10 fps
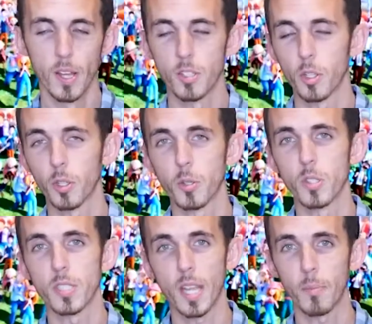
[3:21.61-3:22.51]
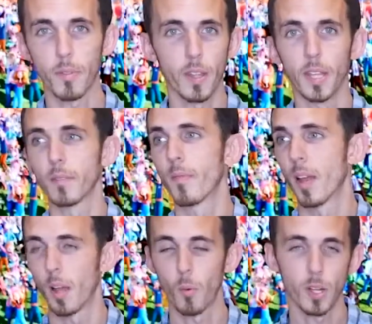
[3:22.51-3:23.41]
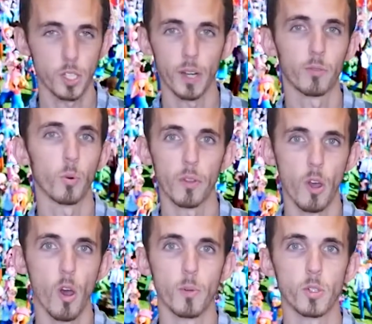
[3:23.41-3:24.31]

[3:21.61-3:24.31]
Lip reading: So you can use the same thing and watch it everywhere in the home.